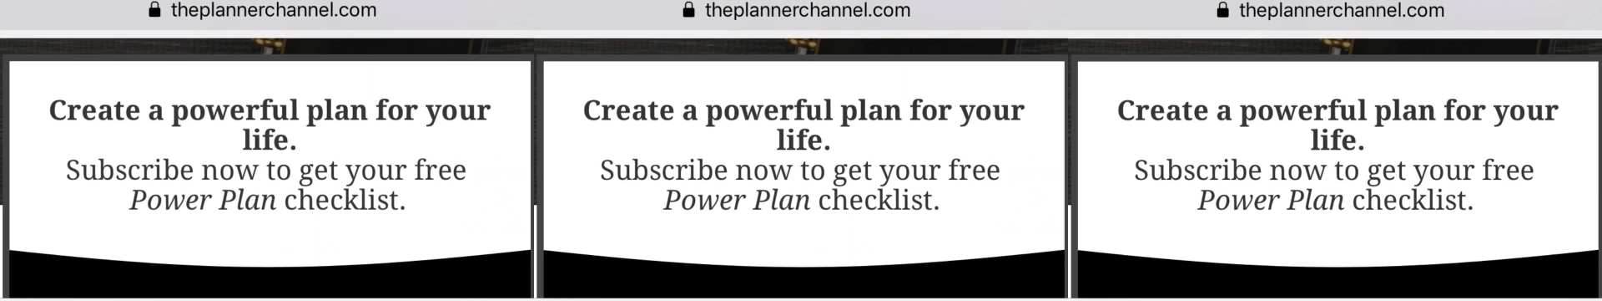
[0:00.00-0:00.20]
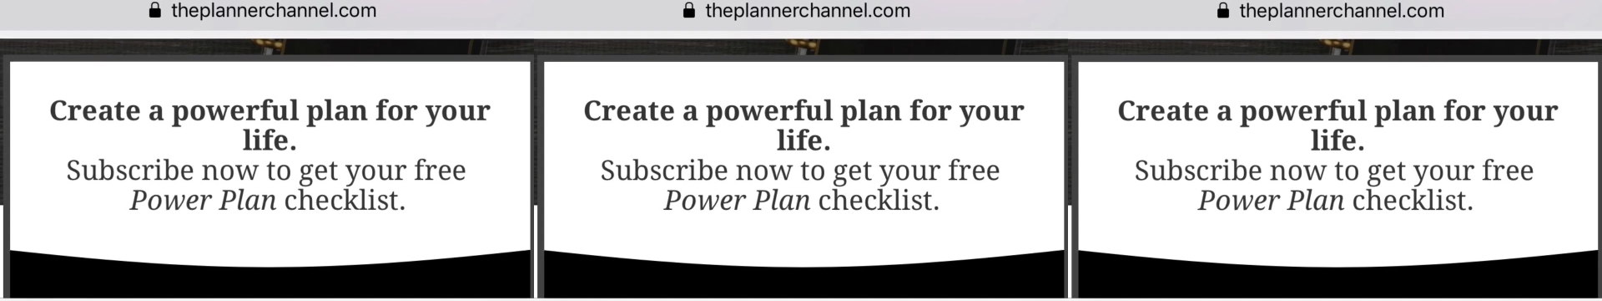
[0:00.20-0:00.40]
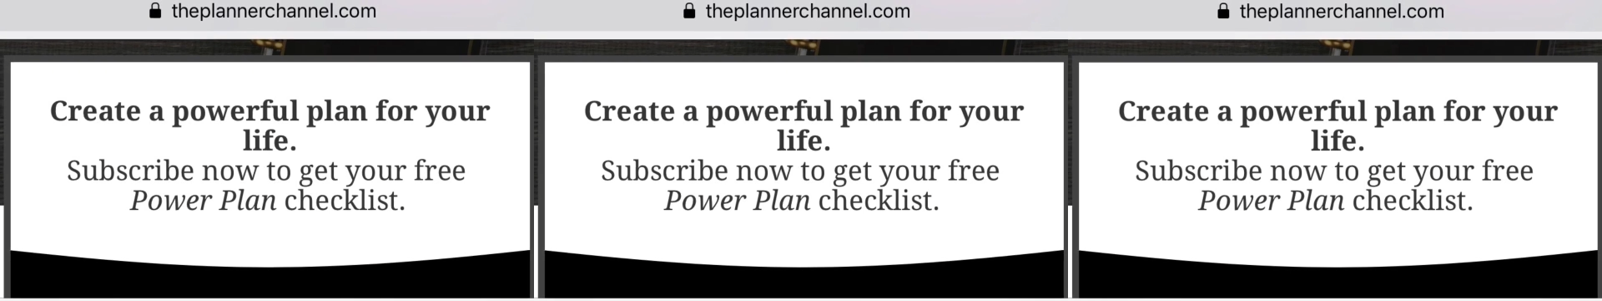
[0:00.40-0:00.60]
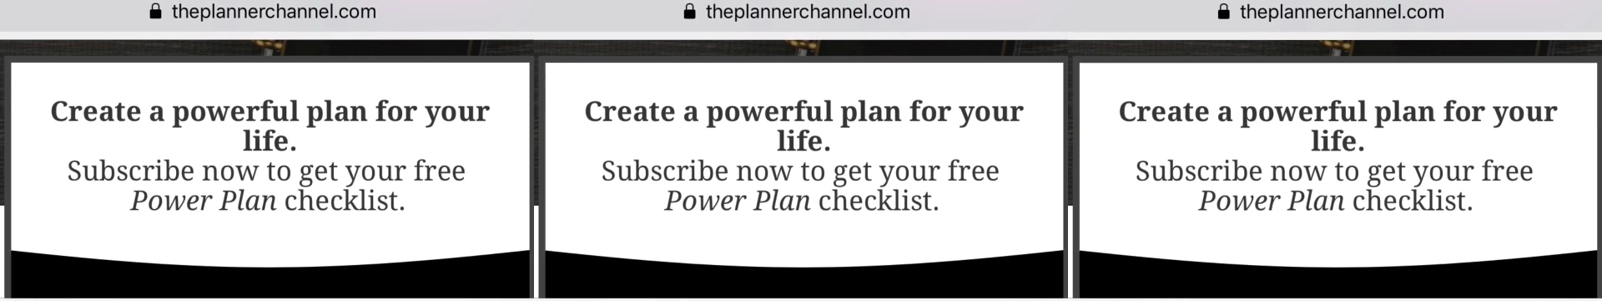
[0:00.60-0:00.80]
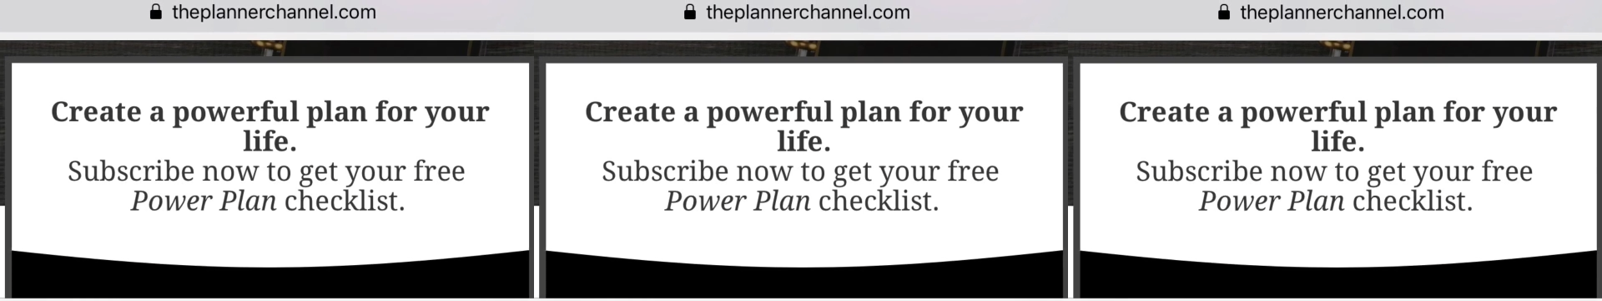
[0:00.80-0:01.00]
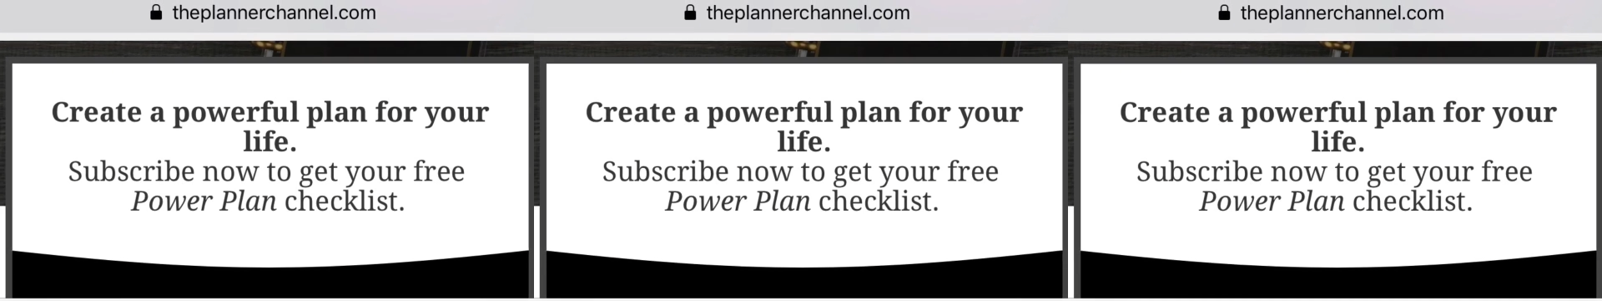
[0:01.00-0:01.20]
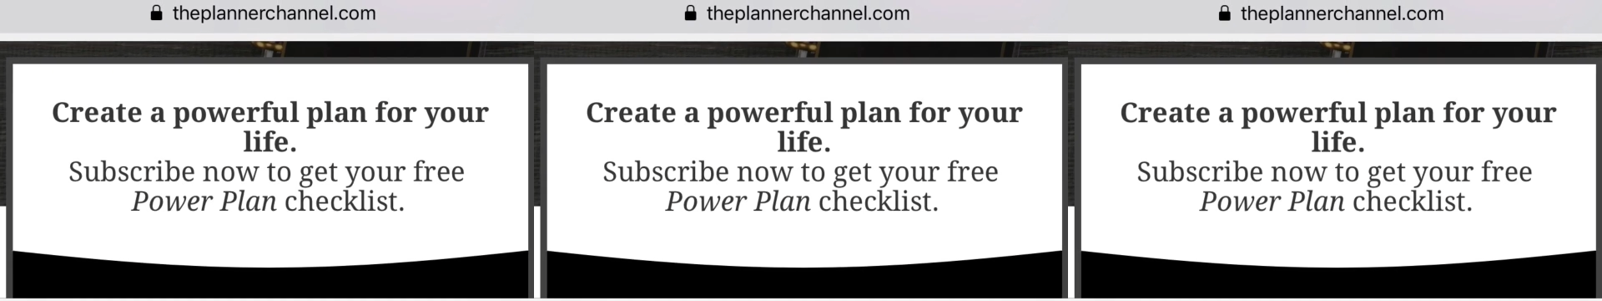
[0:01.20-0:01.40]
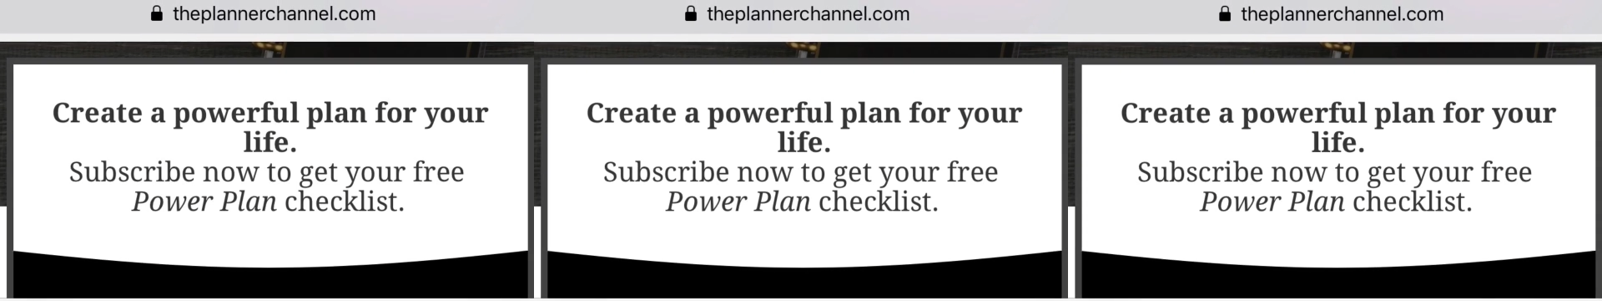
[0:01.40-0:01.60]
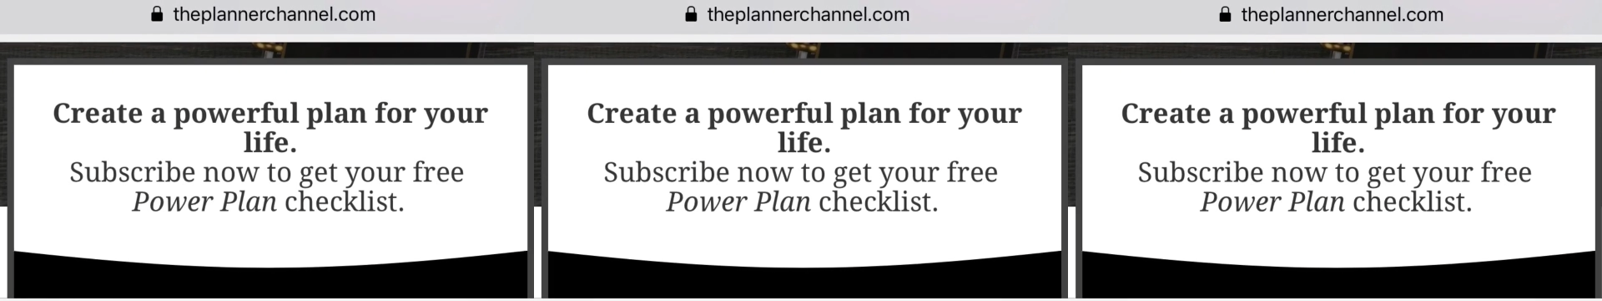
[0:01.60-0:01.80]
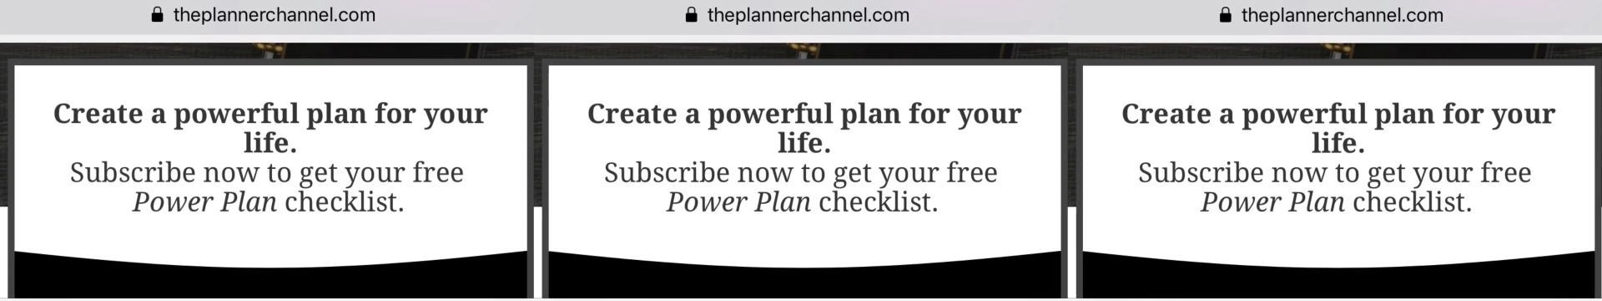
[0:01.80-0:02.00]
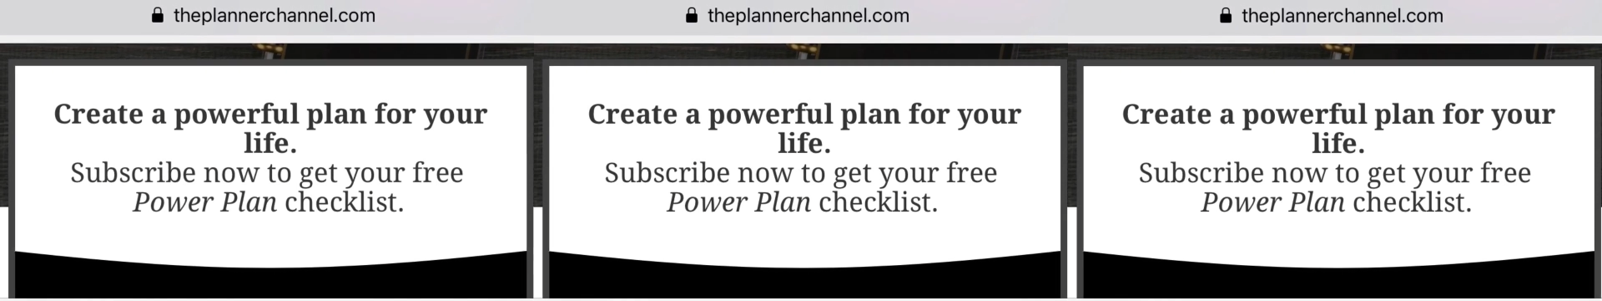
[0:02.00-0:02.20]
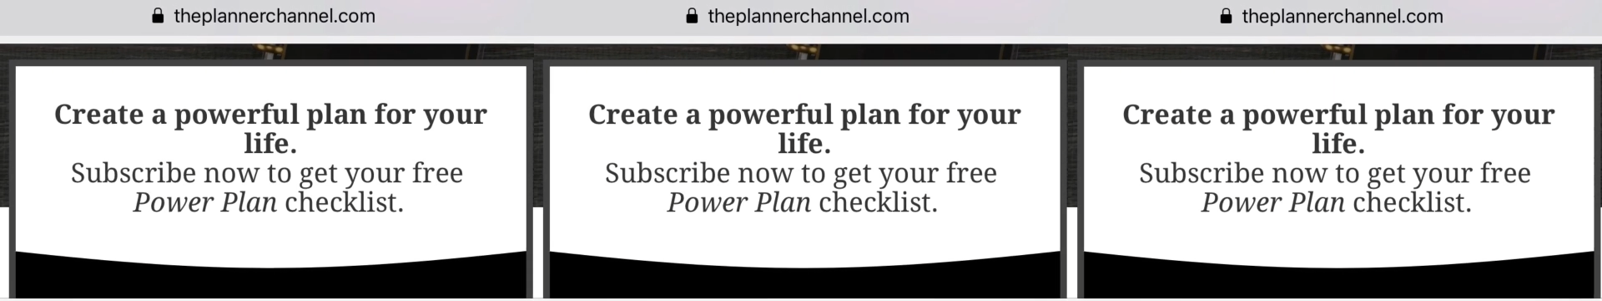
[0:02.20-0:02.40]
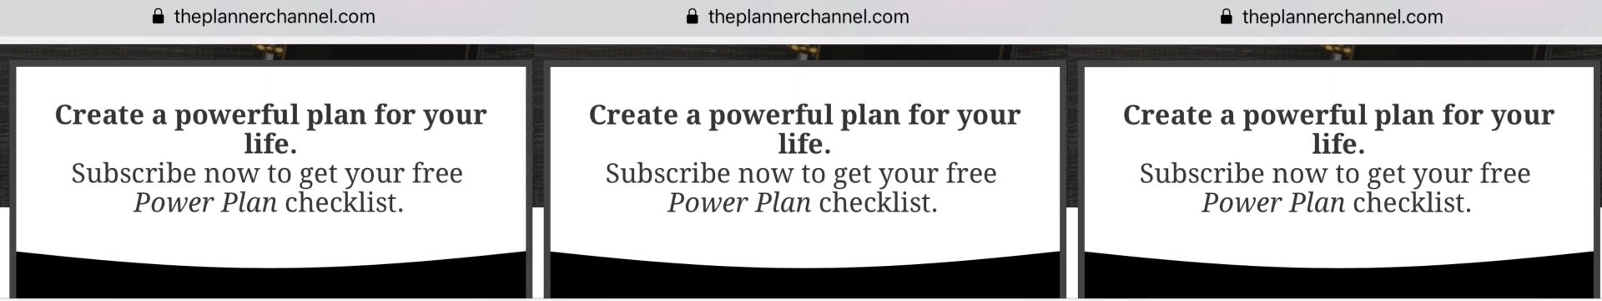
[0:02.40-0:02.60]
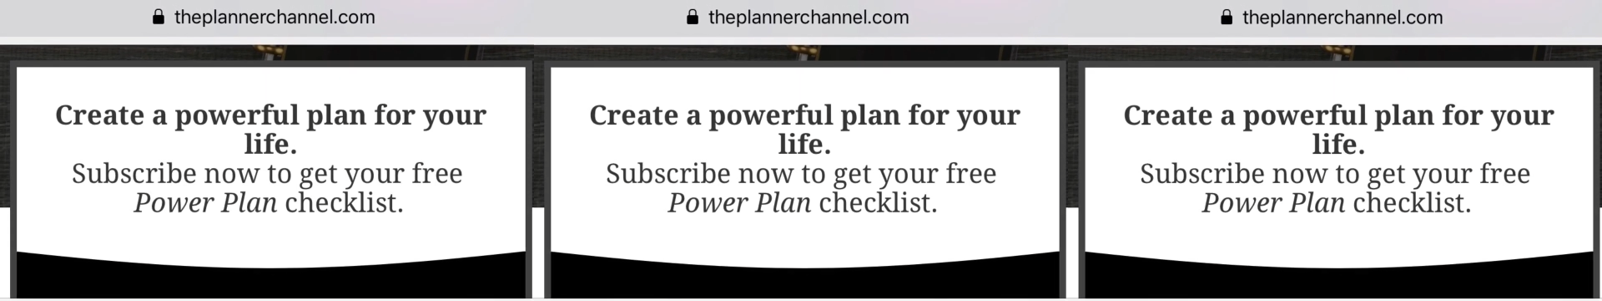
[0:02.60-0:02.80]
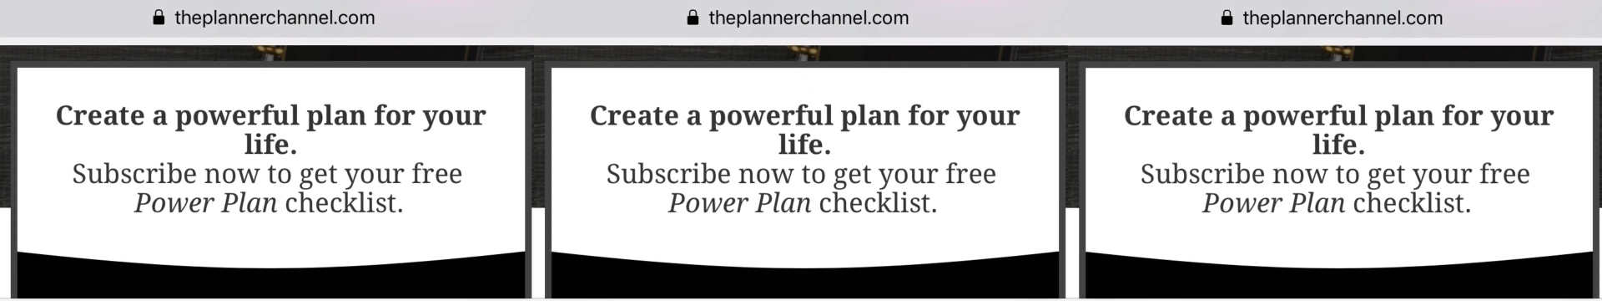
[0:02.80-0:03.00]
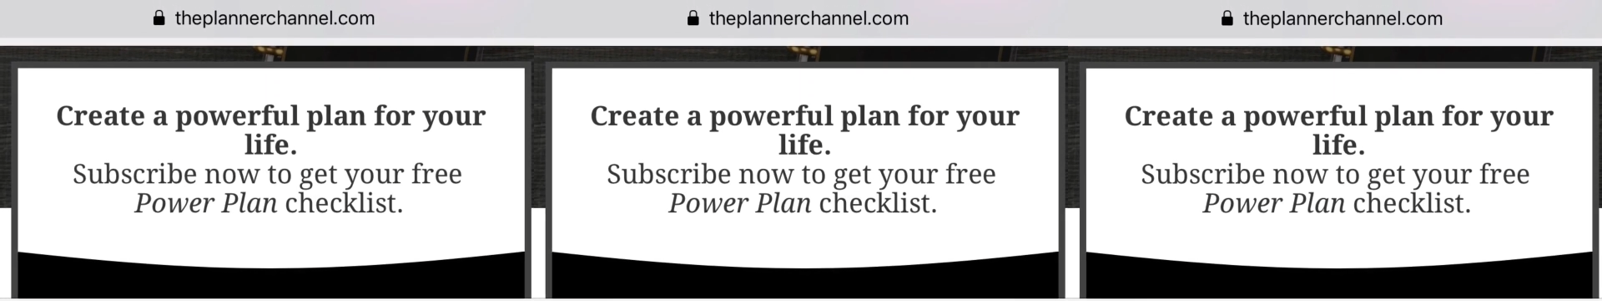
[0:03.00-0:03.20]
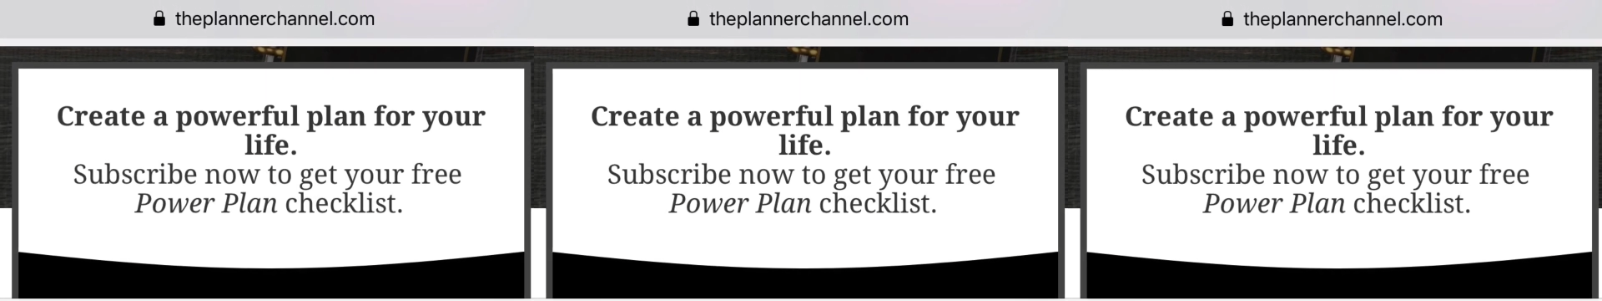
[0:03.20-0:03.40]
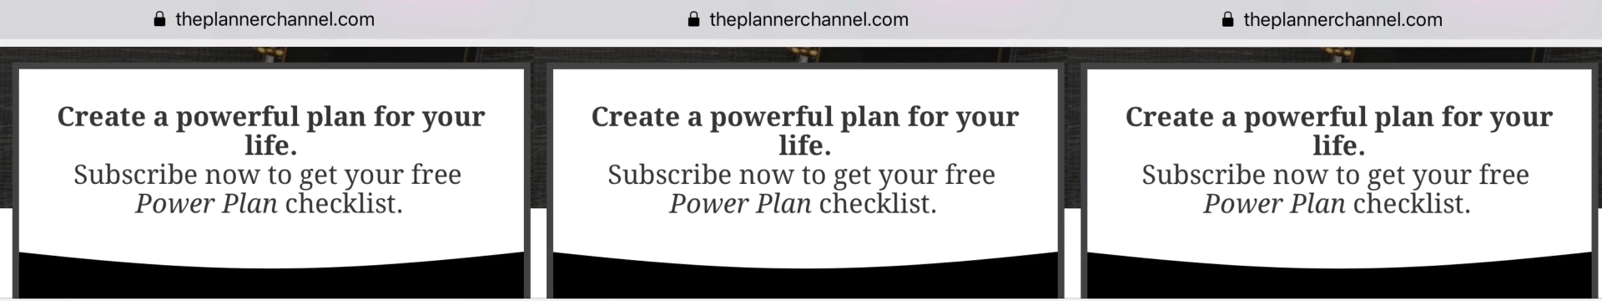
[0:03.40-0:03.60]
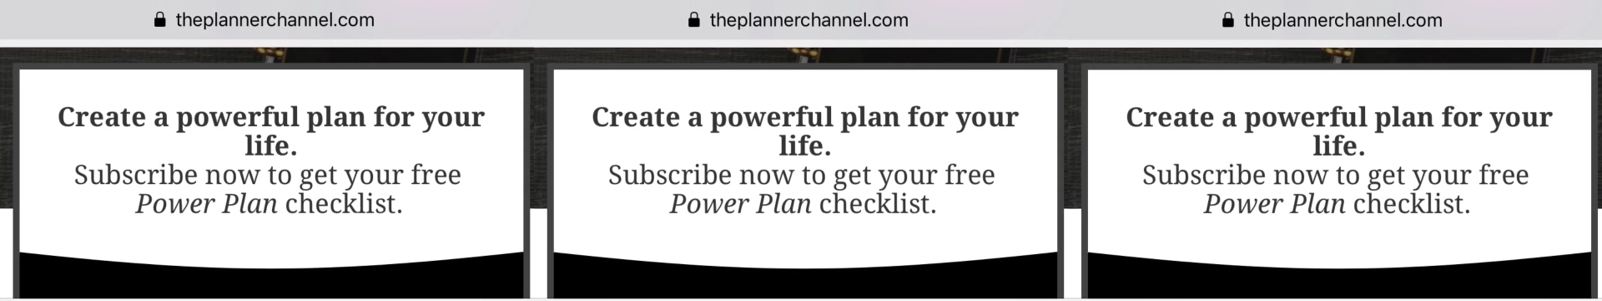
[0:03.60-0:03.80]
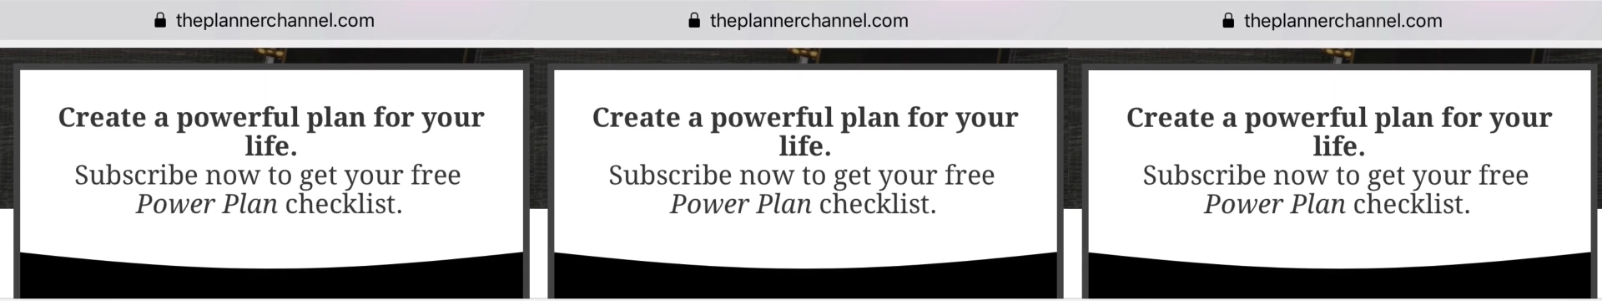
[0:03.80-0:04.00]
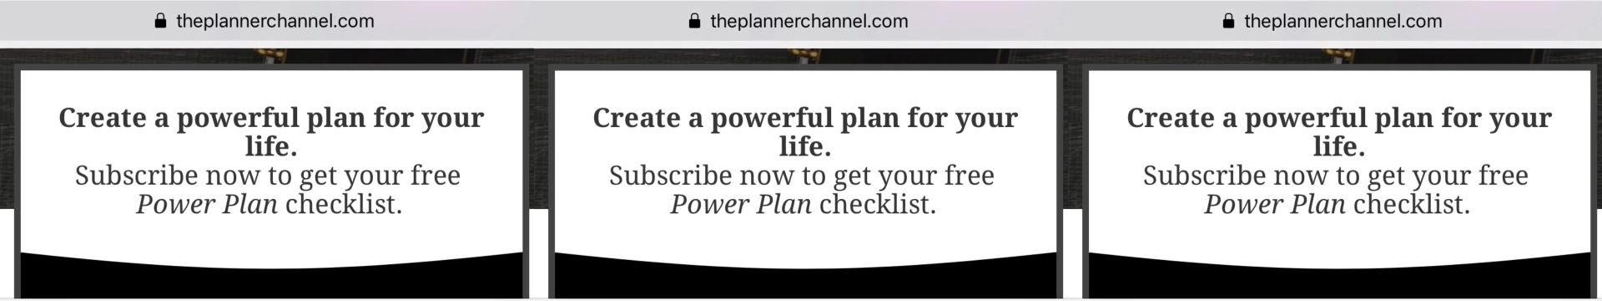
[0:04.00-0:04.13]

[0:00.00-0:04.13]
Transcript: Nobody's mouth can be seen.